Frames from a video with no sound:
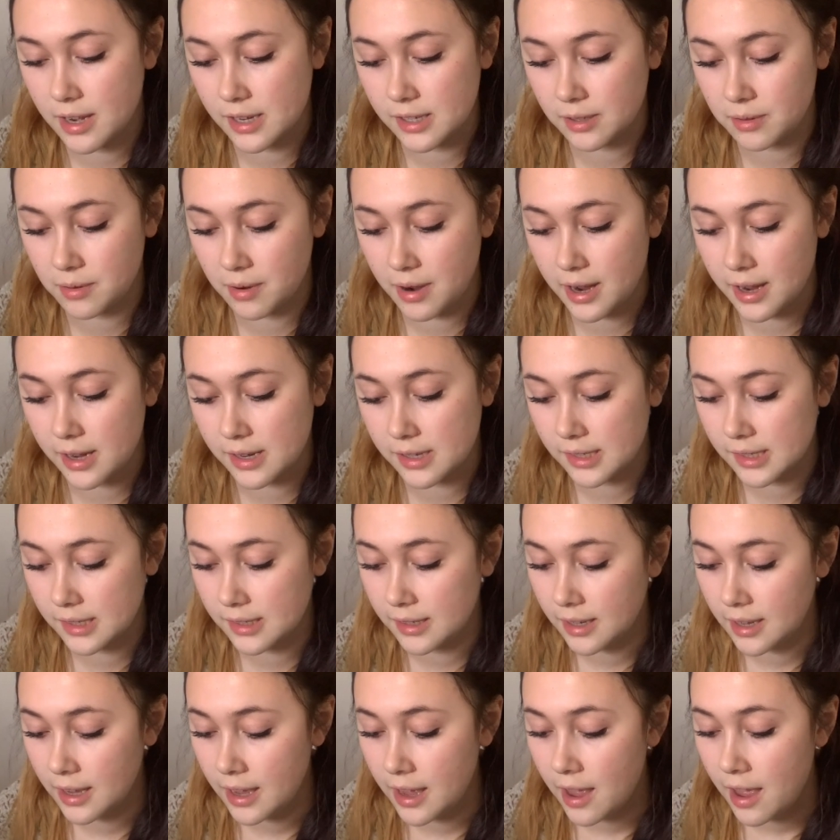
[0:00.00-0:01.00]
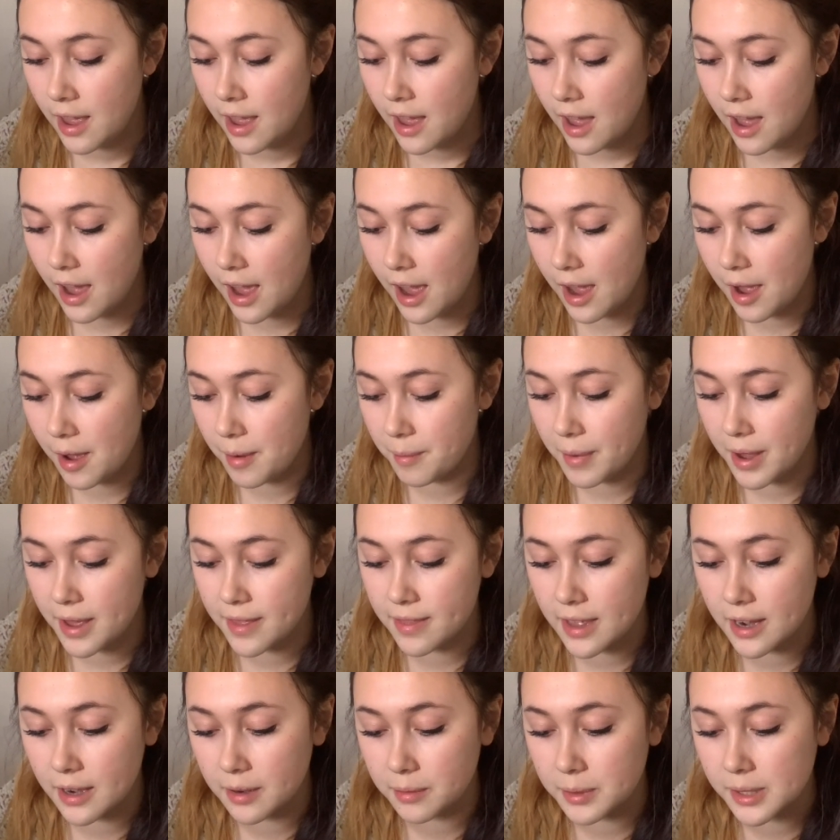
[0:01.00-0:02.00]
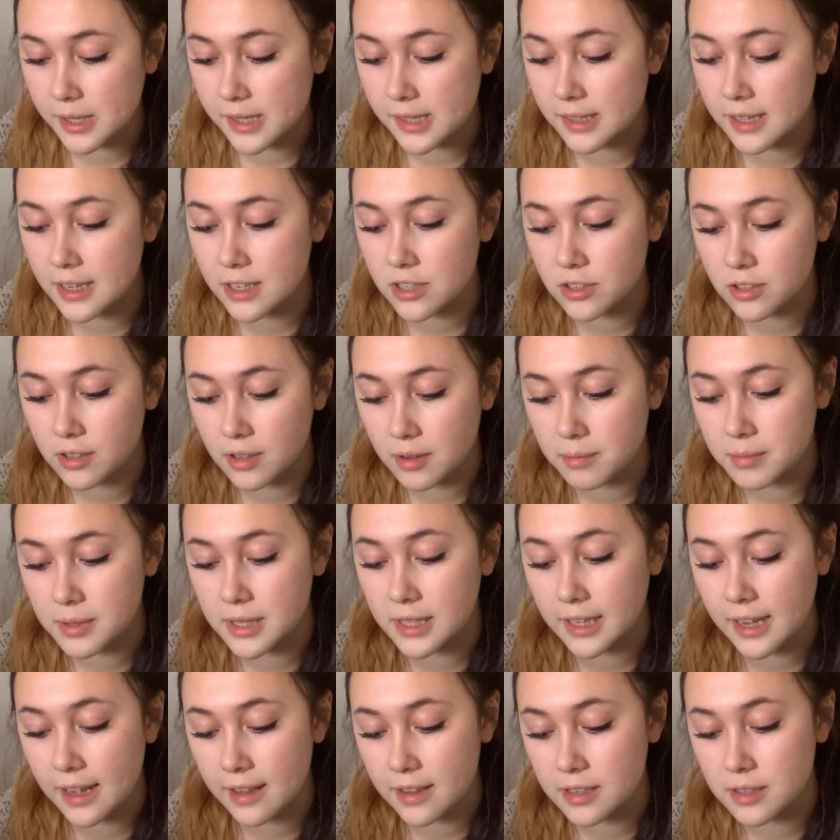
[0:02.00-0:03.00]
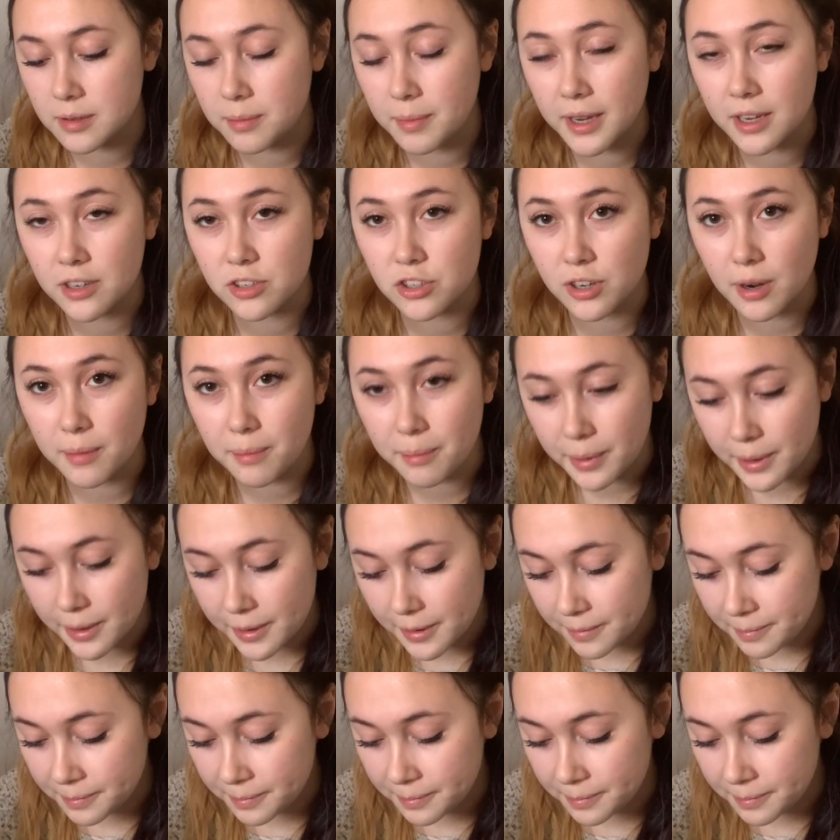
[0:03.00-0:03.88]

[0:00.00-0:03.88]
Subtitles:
squares, and then I'm going to stitch them together to make a jumper.